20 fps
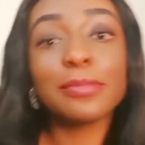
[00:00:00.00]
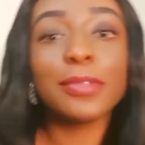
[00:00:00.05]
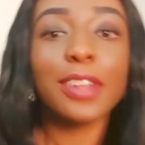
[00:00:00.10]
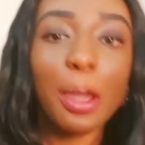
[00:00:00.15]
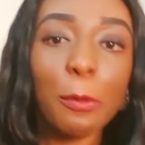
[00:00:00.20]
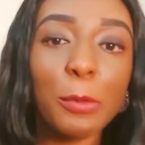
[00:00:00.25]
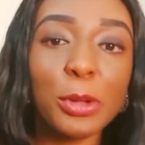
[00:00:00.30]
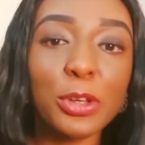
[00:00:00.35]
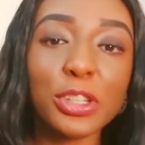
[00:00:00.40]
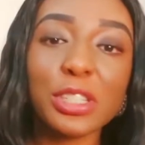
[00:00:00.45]

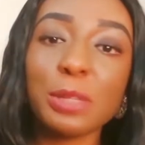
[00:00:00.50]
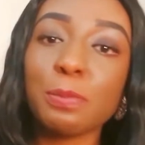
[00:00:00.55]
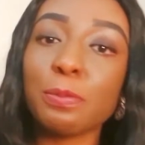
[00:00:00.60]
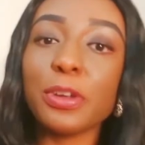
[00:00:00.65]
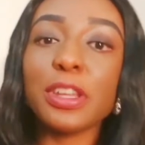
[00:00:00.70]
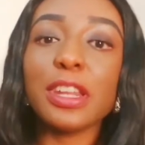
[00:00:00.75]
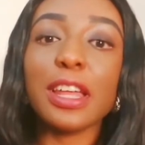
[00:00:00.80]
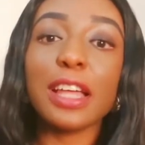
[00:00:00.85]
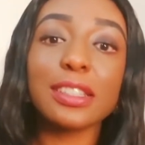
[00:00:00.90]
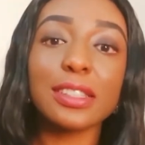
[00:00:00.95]
We just pray
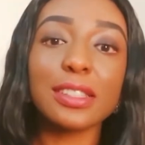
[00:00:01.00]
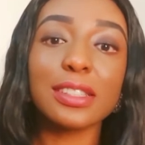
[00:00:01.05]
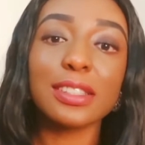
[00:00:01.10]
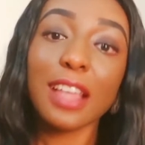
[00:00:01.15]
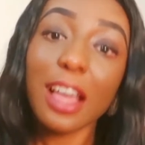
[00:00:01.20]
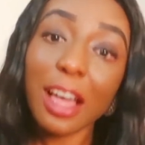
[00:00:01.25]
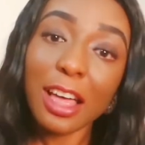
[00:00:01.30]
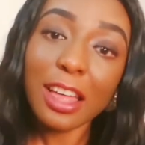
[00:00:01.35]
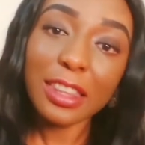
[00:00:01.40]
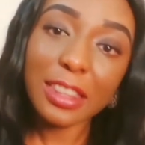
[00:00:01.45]
that
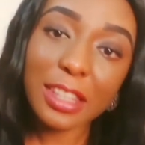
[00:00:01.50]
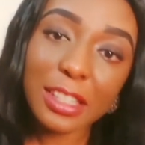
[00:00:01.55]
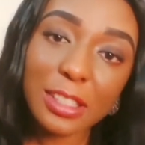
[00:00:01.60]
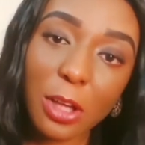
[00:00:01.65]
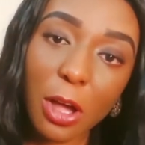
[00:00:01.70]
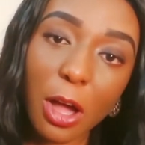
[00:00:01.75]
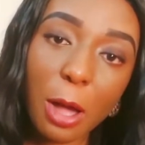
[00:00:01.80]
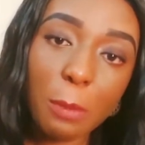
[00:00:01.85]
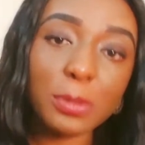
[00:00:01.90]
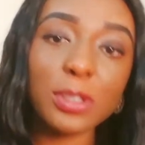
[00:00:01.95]
this
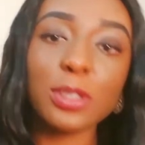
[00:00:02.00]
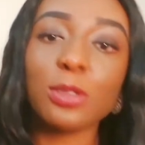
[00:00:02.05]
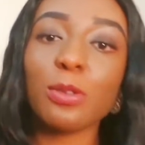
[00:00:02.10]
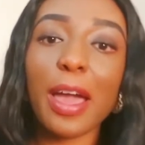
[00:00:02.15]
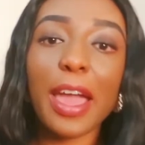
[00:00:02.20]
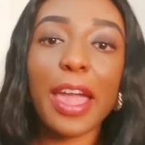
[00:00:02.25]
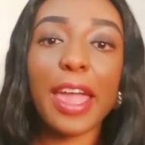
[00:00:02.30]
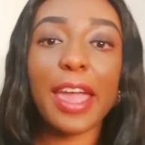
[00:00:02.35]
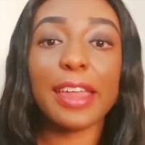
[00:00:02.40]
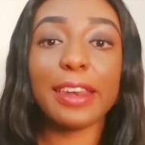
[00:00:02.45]
comes to an
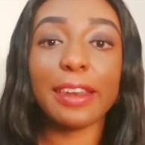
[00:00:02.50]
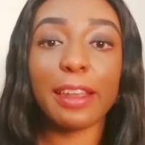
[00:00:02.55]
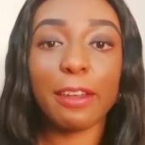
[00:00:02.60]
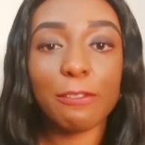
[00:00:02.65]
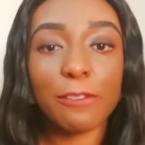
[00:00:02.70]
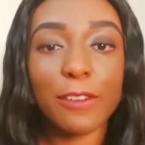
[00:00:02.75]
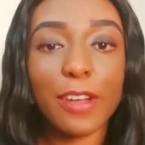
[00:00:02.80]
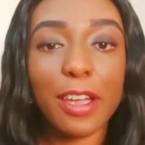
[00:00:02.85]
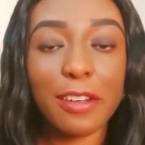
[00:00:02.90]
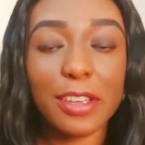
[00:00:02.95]
end
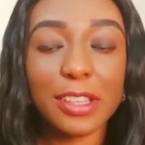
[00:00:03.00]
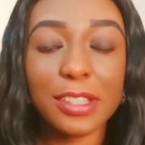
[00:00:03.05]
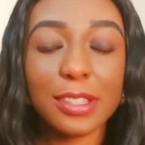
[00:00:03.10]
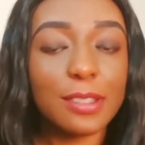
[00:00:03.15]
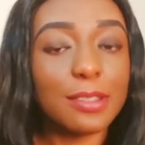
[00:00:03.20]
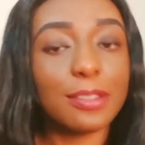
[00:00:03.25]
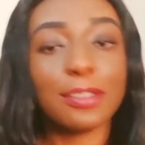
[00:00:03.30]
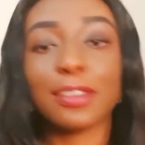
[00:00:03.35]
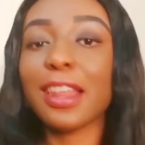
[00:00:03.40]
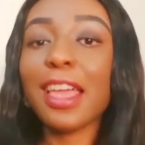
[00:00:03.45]
very
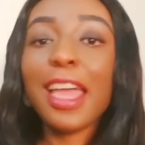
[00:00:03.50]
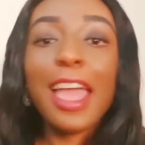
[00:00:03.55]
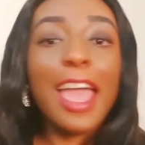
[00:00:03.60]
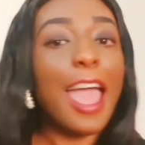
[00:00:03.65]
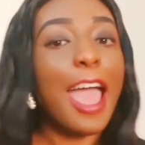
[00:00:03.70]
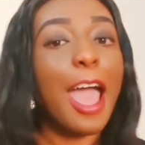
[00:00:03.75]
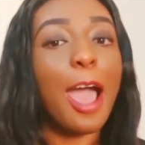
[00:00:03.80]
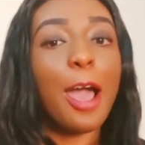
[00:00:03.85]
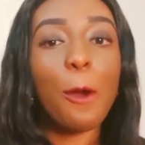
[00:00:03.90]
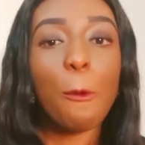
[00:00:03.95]
soon.
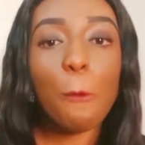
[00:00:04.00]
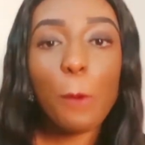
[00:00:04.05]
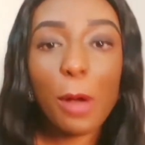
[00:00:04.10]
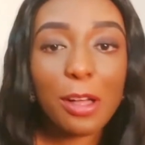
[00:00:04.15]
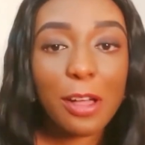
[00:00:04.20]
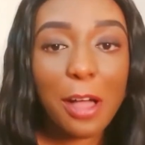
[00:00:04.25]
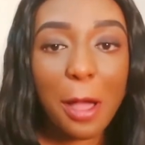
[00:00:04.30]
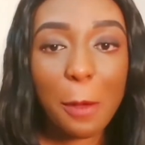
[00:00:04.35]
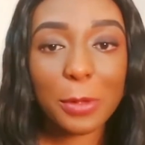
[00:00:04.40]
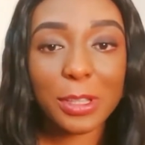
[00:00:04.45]

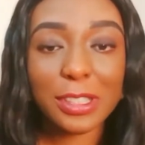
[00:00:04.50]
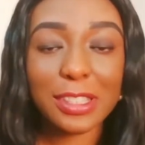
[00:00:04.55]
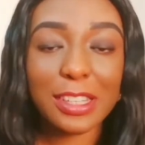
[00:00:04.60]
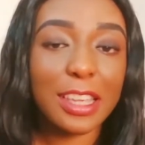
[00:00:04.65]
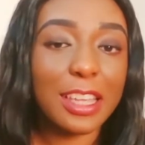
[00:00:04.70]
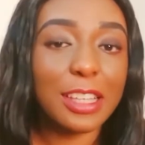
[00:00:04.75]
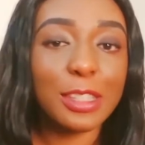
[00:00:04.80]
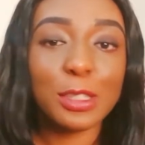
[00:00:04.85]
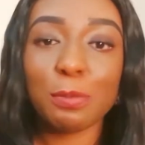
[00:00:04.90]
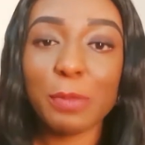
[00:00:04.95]
Welcome once again
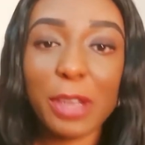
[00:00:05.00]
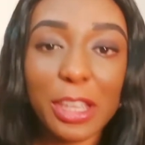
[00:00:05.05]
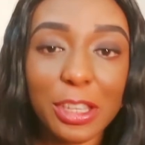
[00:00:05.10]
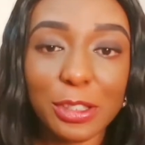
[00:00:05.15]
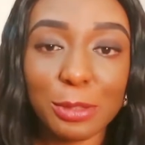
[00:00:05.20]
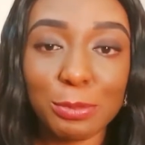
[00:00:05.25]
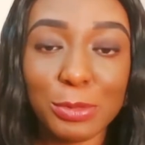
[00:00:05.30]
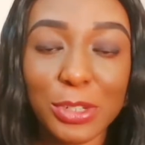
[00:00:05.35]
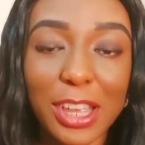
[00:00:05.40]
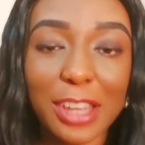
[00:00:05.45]
to my YouTube
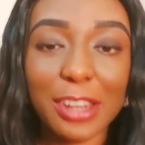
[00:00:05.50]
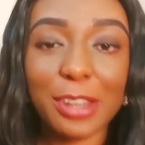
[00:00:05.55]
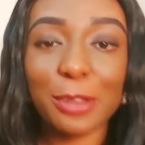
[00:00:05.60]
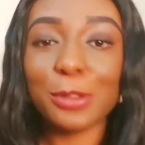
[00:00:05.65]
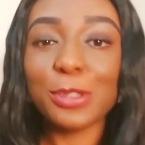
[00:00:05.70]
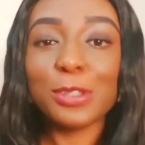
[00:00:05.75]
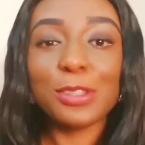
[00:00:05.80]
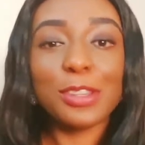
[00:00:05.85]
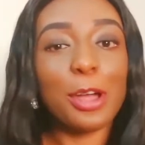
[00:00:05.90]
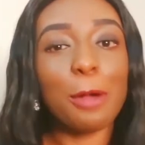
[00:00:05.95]
channel.
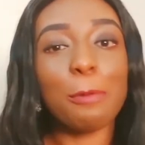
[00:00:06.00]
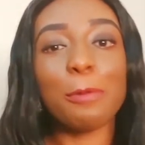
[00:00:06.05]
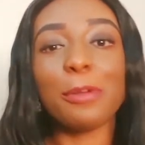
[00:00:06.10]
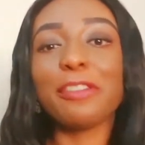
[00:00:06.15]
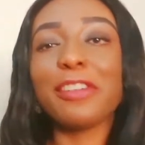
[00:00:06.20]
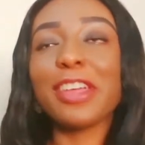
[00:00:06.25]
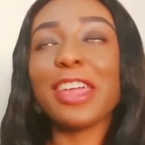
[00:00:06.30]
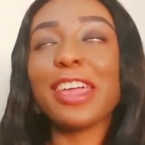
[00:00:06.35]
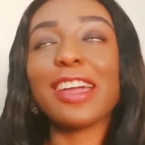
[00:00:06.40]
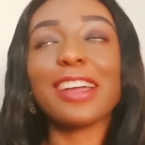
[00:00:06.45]
Today I'll be
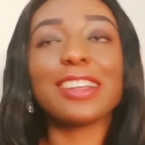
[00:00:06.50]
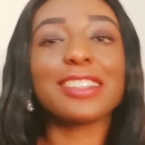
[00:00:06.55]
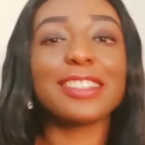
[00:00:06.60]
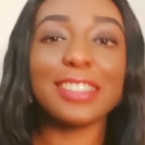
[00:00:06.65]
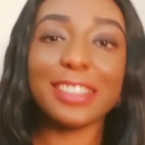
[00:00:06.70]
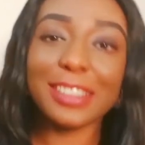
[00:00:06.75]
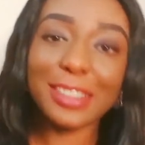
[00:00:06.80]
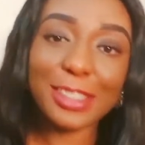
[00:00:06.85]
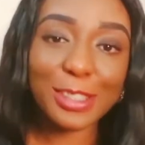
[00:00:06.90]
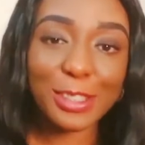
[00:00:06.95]
reacting
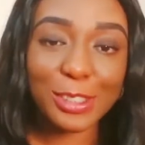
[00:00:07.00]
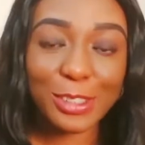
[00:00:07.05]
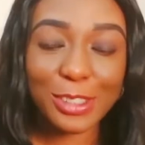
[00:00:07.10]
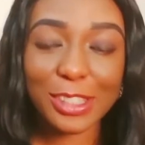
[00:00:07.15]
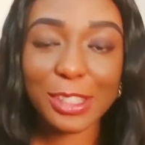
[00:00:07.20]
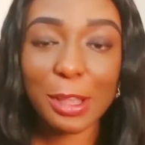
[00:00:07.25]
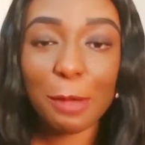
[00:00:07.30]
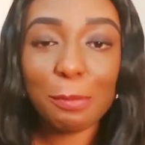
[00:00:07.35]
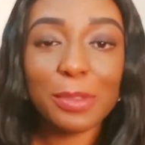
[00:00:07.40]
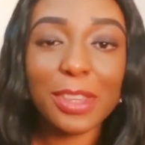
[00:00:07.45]
to
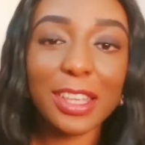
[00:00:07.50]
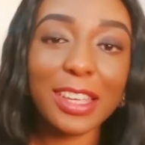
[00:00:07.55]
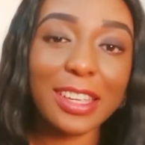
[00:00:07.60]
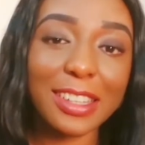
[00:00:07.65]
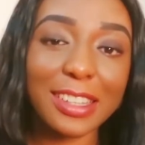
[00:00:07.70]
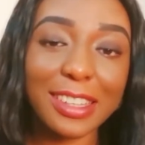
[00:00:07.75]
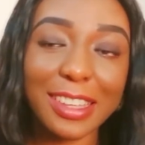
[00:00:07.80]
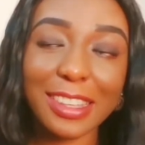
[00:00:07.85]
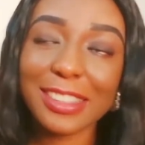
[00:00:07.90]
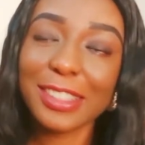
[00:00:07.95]
something.
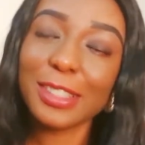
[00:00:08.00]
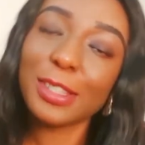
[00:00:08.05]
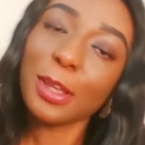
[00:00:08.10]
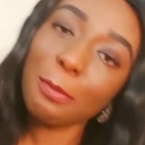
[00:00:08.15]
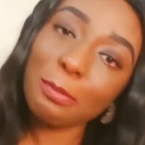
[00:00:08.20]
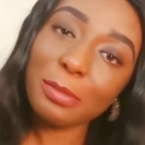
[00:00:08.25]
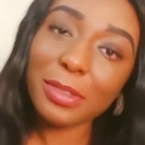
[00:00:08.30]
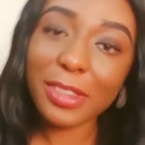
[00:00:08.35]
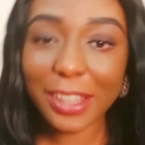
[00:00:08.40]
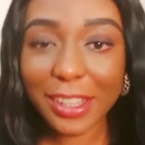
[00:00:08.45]

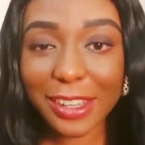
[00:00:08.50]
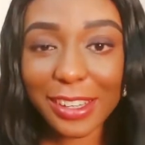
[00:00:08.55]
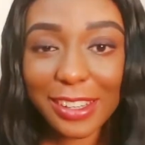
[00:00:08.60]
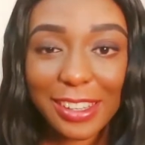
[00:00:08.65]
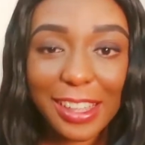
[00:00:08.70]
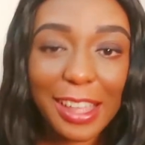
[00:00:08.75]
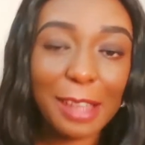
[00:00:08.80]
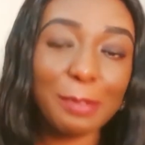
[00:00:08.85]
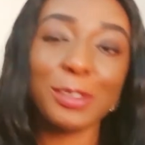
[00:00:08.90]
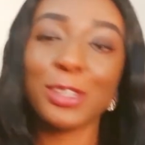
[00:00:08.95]

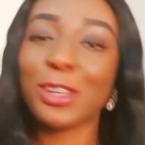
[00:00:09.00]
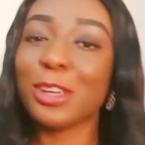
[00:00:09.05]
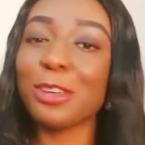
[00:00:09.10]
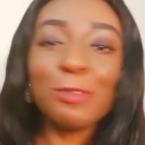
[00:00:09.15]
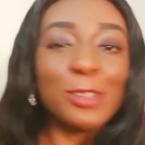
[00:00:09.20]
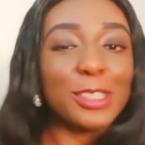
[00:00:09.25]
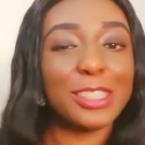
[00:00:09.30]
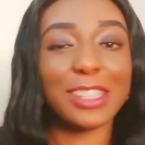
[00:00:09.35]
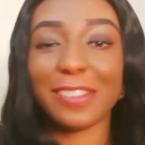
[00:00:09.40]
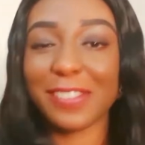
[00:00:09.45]
I'm sure you
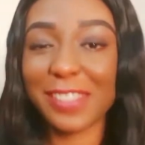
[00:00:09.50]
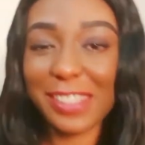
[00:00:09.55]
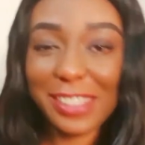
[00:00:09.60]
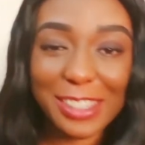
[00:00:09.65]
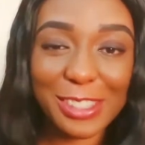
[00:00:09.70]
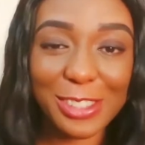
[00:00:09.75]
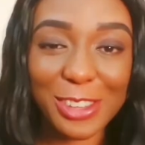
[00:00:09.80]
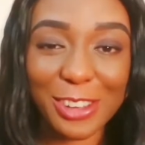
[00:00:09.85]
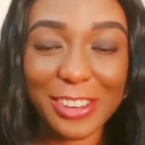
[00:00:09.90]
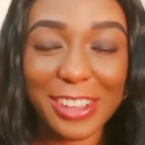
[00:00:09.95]
must have seen it
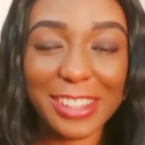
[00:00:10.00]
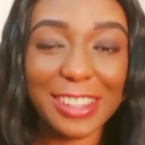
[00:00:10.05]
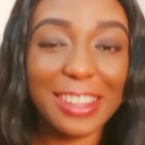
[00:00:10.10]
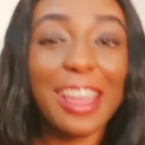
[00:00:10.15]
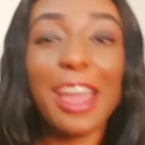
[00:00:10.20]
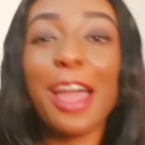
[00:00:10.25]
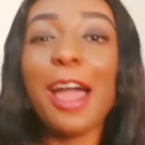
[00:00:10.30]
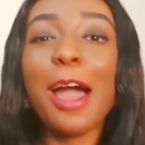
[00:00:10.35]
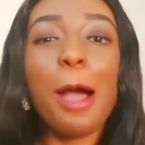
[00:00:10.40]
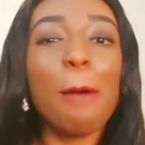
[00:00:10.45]
already.
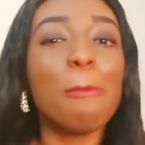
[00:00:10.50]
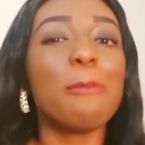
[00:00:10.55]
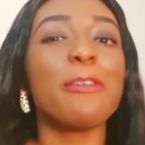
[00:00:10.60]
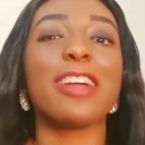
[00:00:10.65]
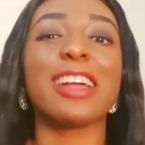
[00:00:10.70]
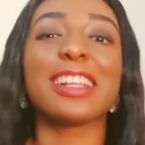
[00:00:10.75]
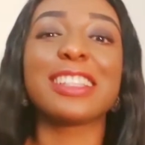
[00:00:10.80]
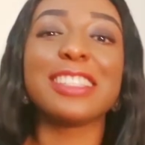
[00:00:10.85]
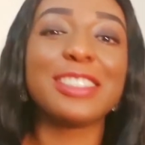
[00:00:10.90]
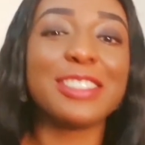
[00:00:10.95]
I'll be
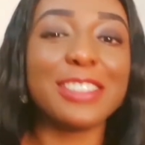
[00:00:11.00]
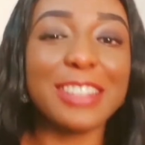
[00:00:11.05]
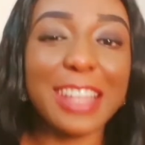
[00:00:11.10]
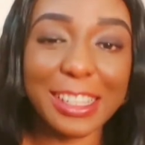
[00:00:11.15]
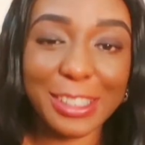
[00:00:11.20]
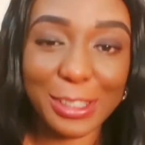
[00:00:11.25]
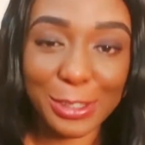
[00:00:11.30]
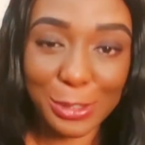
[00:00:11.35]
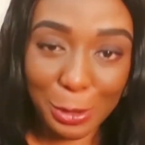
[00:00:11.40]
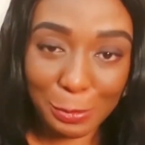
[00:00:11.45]
reacting to the
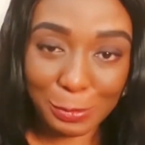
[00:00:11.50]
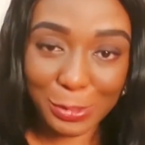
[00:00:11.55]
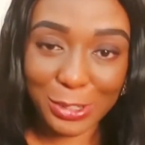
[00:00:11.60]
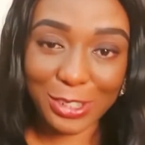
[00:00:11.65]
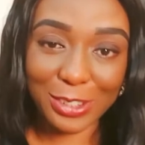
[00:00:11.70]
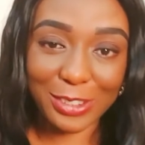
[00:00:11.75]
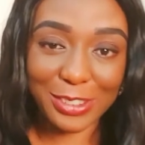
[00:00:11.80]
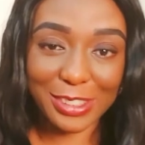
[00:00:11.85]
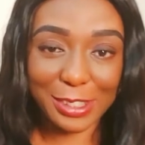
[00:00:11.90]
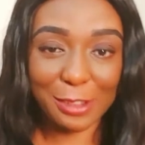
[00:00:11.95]

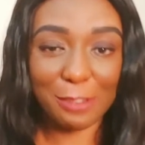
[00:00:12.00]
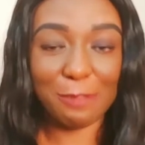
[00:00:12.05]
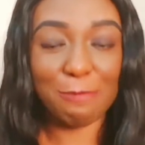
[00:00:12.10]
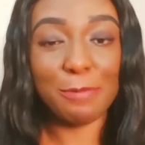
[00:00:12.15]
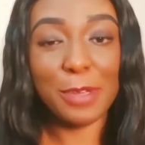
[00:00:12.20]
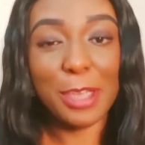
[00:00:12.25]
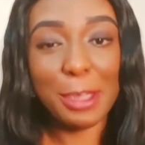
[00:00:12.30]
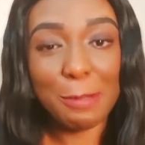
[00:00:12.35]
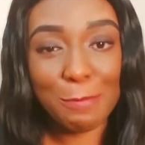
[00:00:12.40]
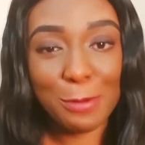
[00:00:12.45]
assumptions of
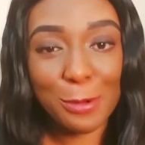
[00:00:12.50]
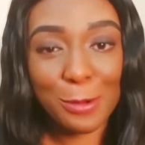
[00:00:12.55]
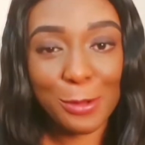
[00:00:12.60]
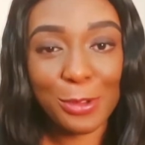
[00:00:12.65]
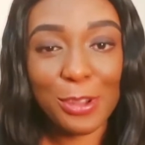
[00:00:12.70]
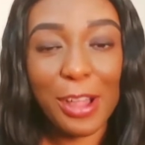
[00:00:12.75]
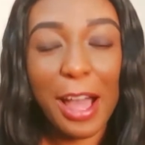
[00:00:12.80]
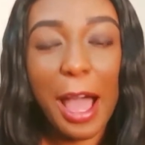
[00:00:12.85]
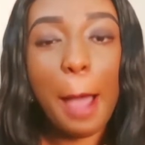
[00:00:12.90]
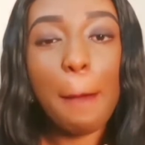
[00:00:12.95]
people
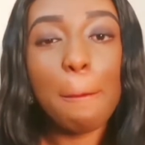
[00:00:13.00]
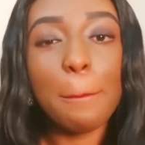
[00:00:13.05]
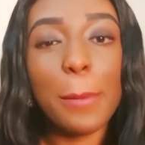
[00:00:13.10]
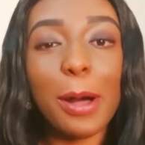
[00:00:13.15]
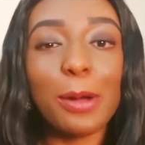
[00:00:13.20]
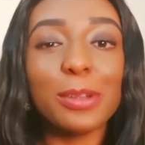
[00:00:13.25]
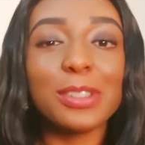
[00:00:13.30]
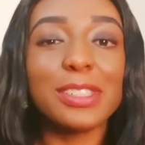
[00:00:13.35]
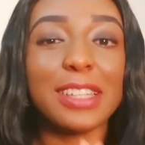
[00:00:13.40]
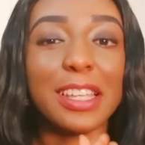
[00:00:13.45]

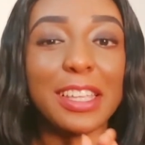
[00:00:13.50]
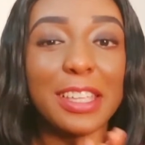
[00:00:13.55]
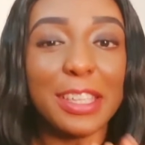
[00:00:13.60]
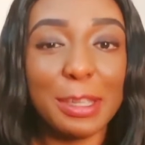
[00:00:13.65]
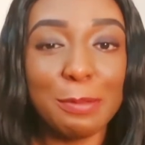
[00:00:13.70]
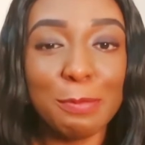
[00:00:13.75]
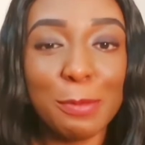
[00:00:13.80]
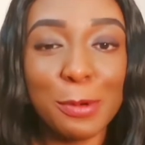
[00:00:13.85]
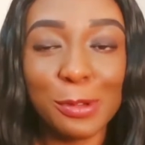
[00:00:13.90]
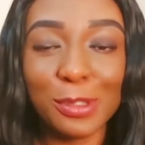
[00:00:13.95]
about the
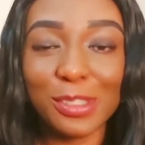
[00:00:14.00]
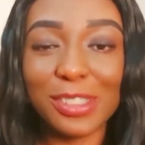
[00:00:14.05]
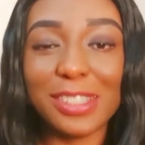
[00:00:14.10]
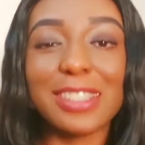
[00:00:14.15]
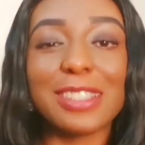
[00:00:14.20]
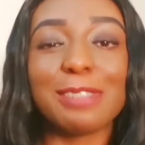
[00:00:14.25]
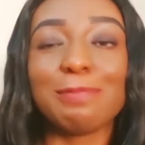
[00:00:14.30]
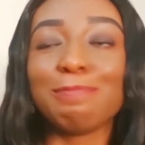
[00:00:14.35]
Igbos.